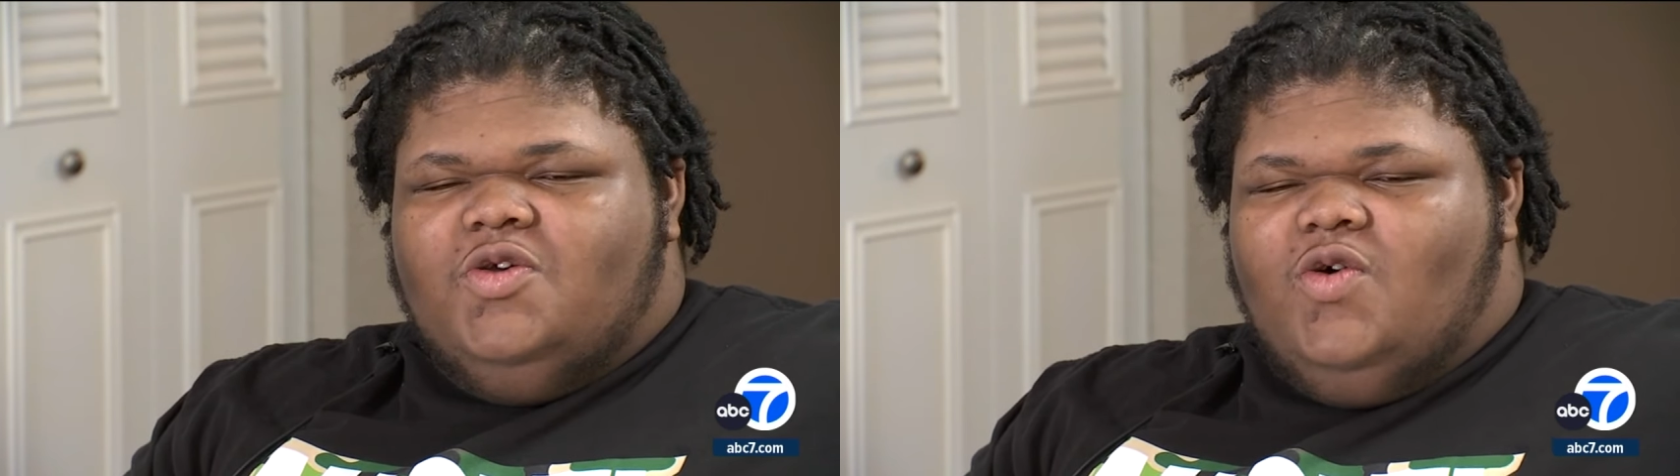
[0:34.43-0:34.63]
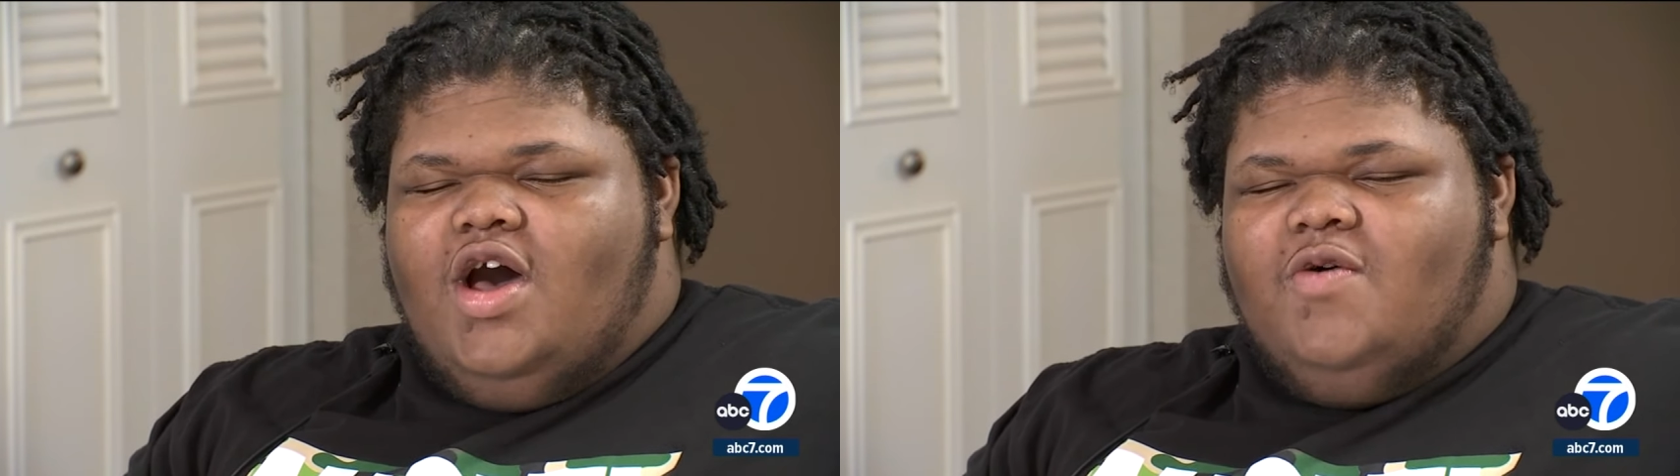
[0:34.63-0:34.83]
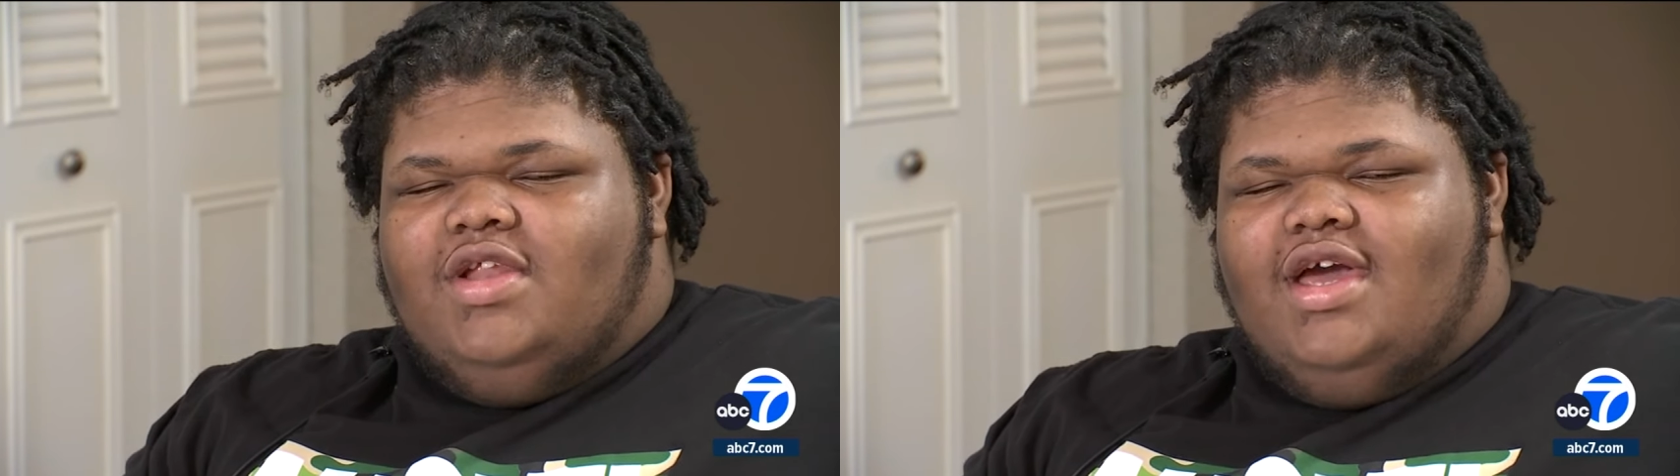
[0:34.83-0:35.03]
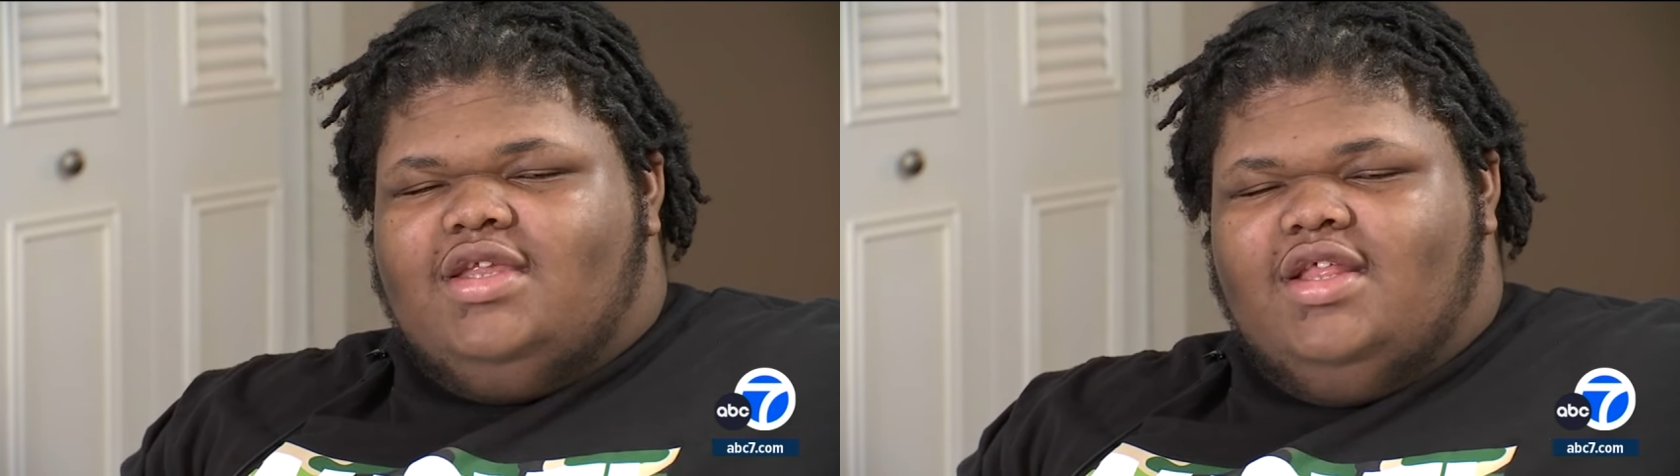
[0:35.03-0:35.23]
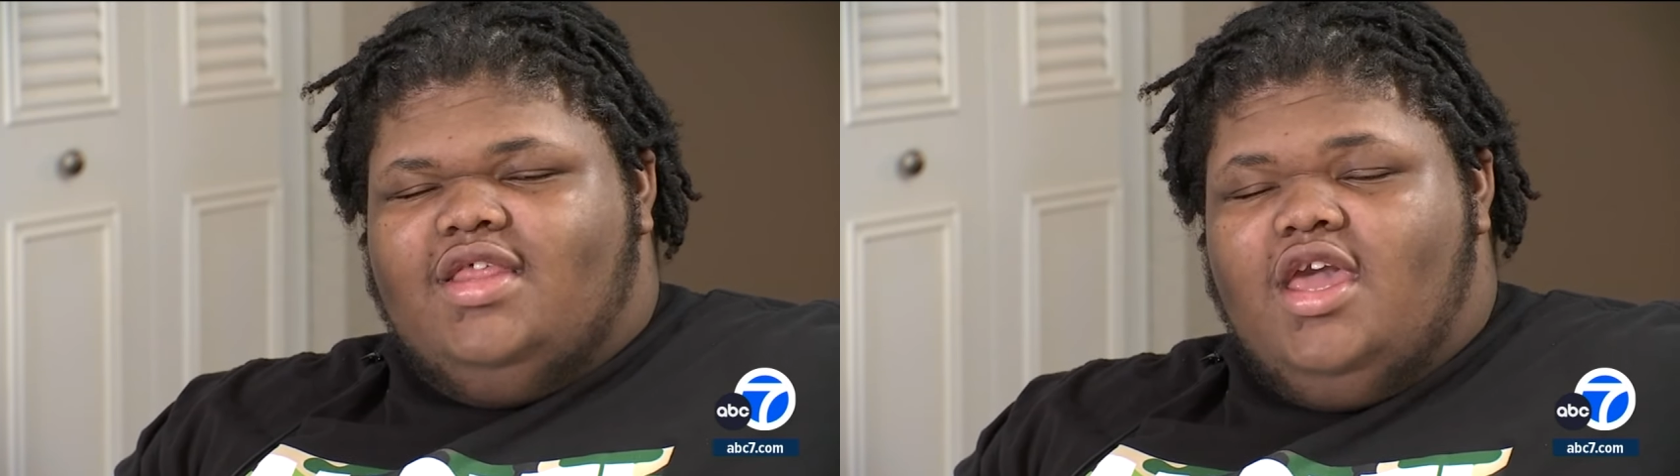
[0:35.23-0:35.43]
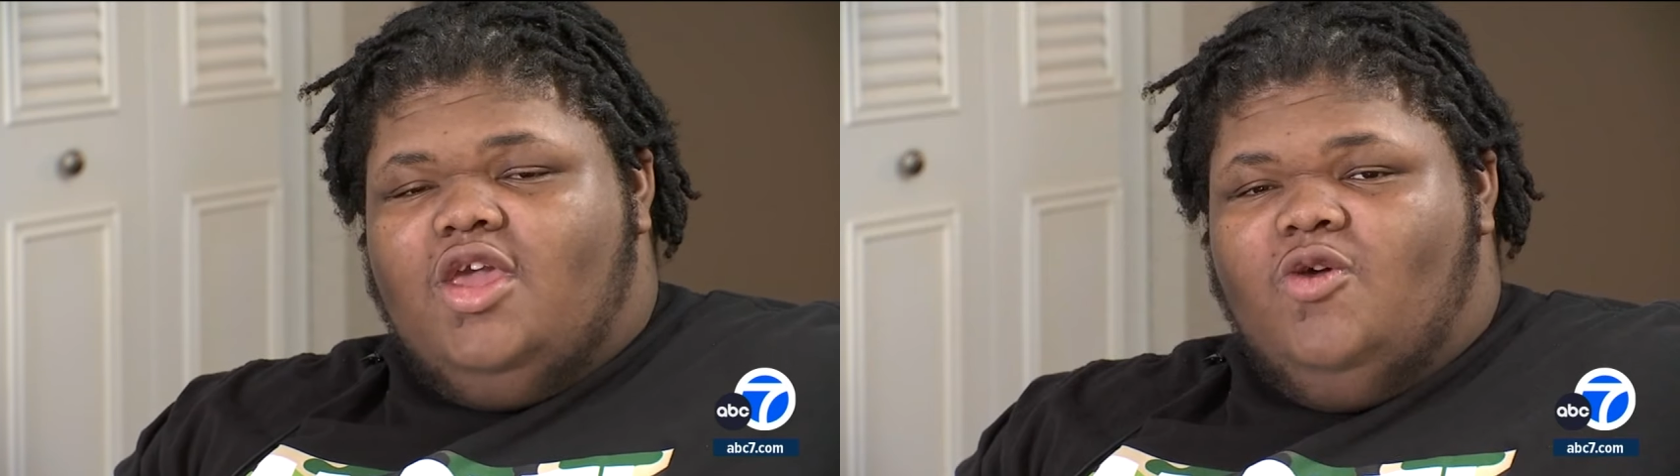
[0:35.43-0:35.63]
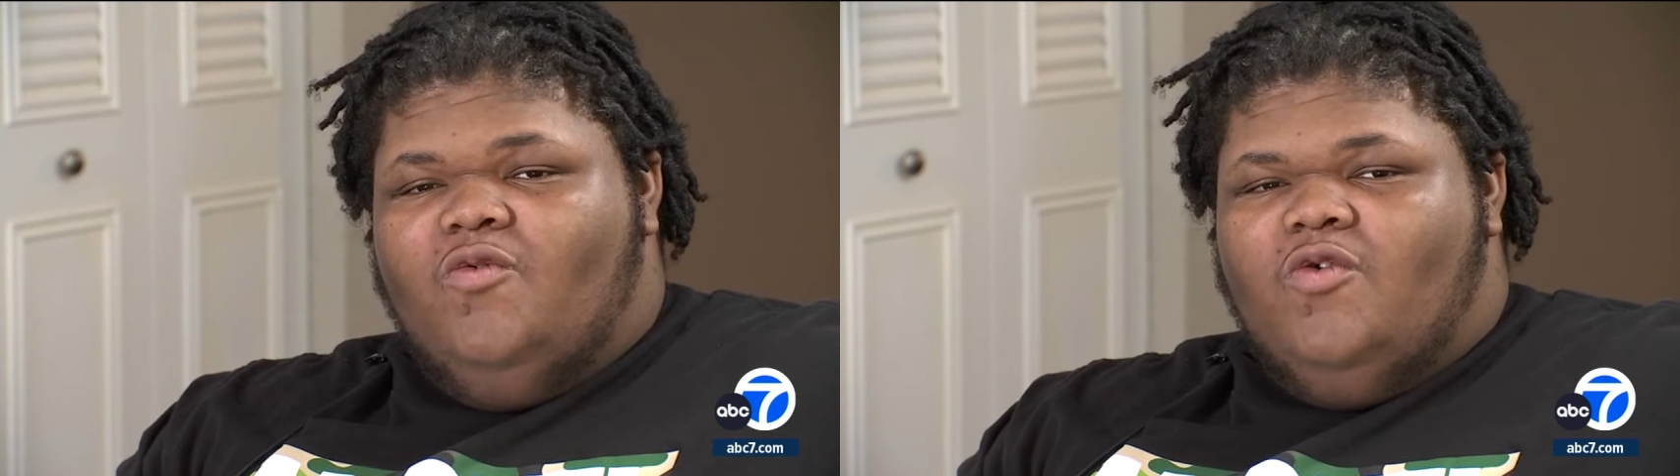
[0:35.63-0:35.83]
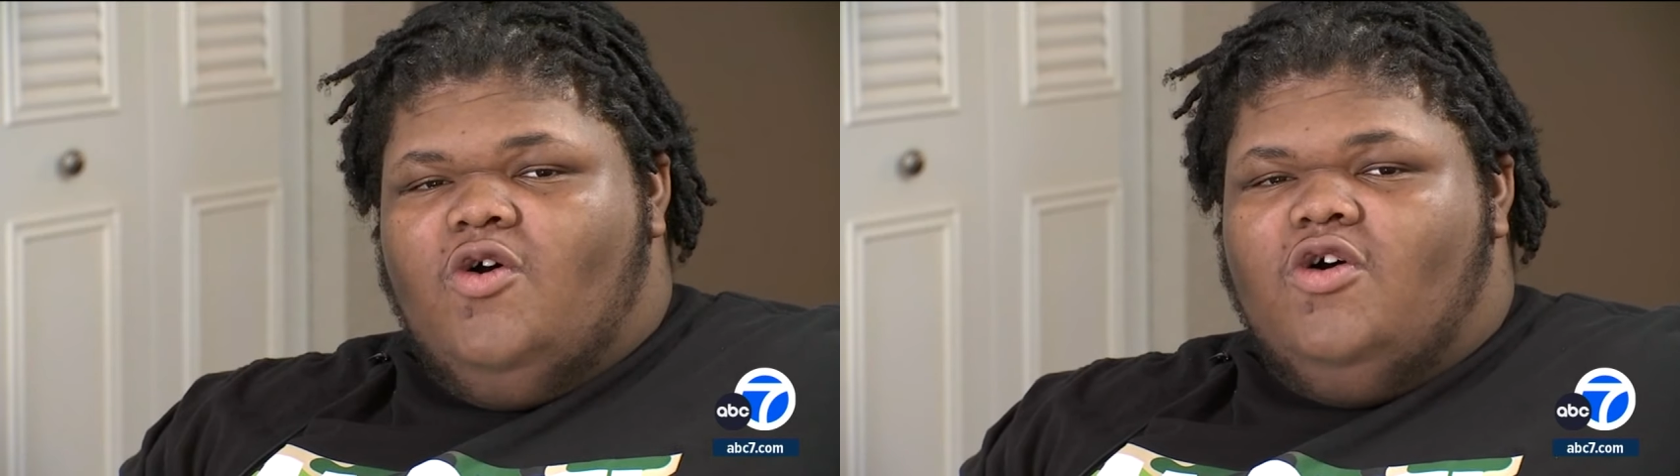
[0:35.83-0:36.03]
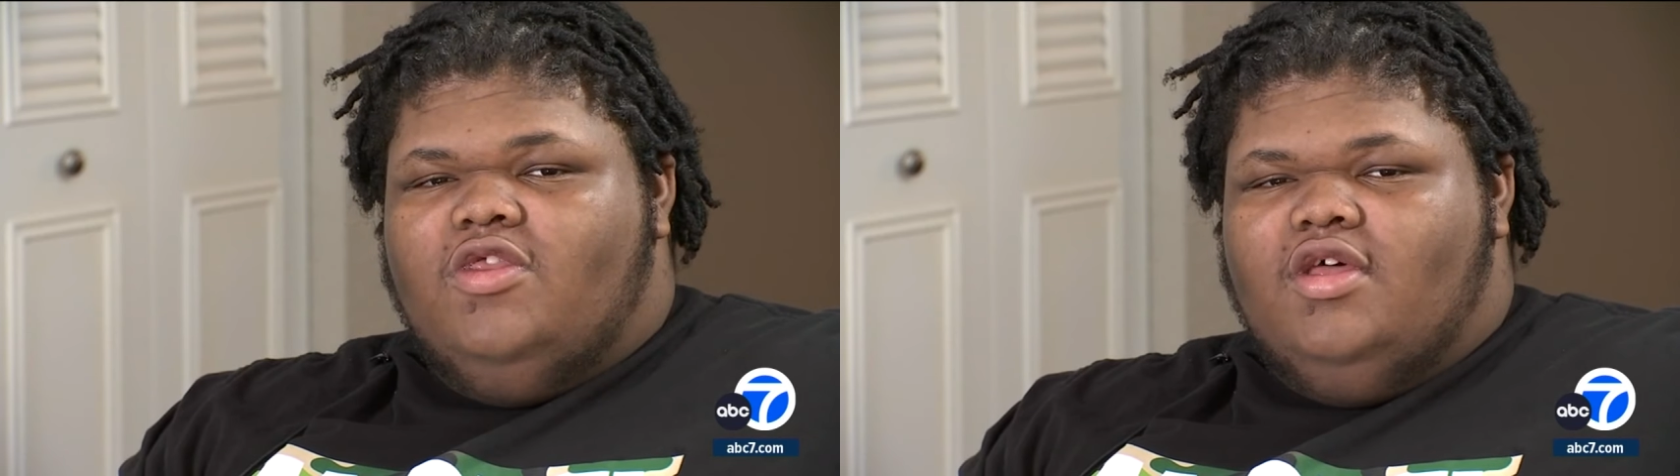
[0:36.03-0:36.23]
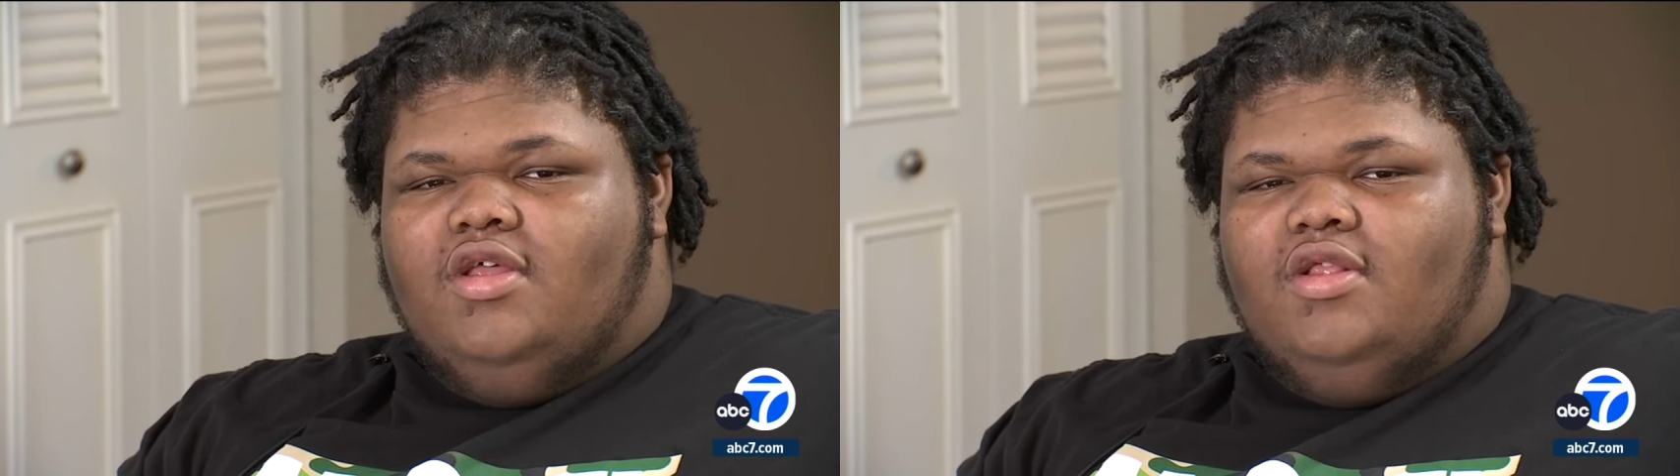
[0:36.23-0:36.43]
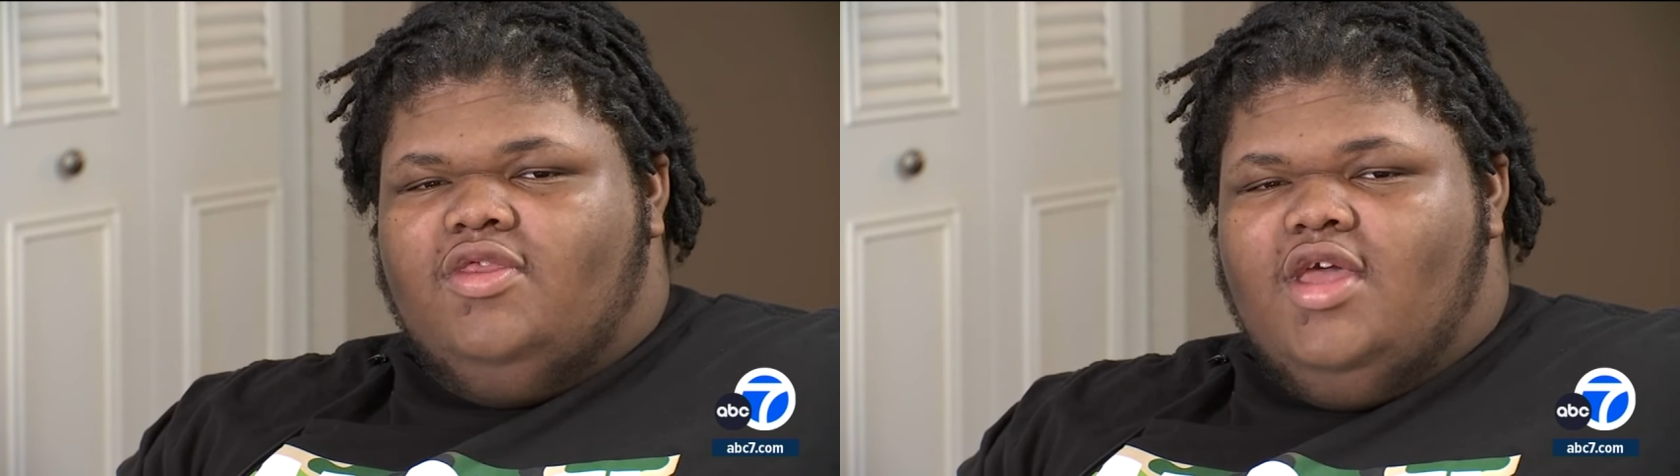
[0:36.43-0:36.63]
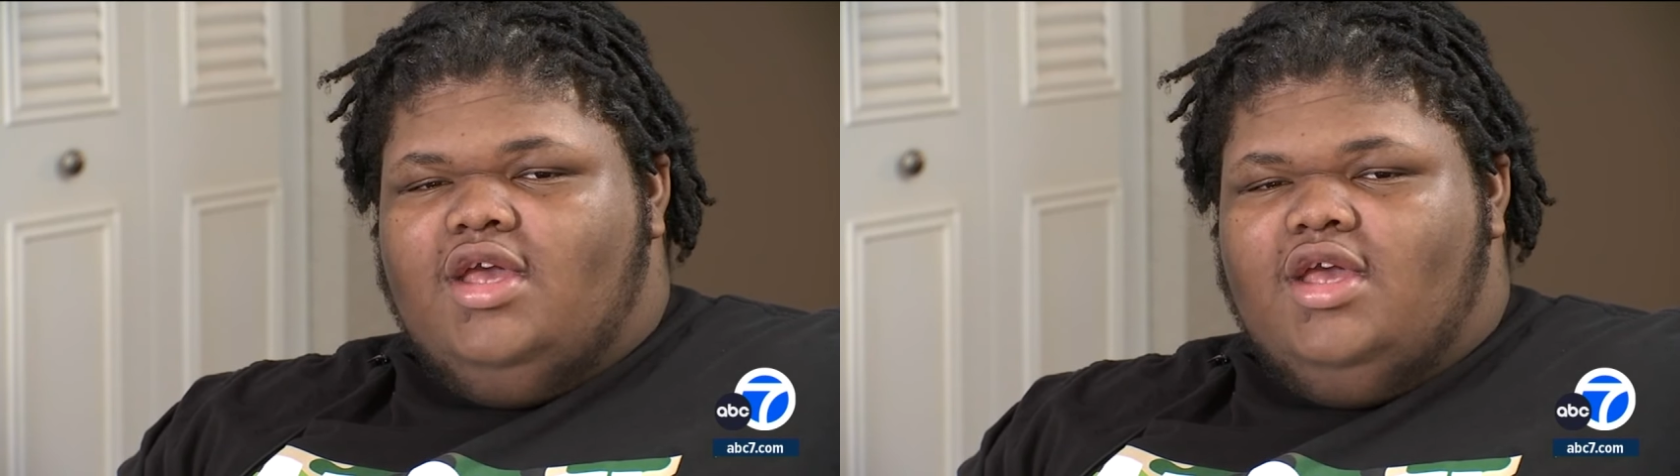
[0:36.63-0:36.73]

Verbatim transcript: So I would like to thank you for all the